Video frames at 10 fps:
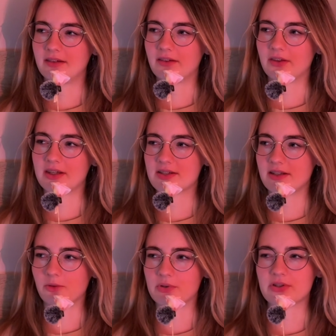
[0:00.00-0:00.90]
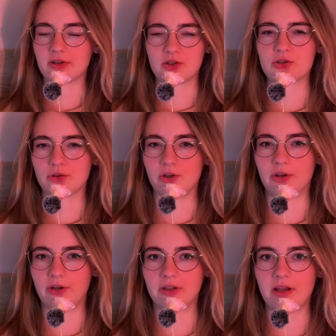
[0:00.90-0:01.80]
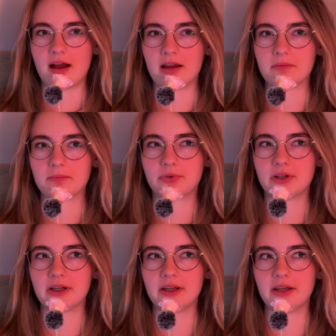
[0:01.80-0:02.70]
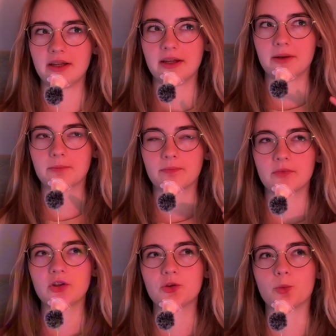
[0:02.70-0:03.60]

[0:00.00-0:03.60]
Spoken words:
the things that we start to learn, I'm pretty not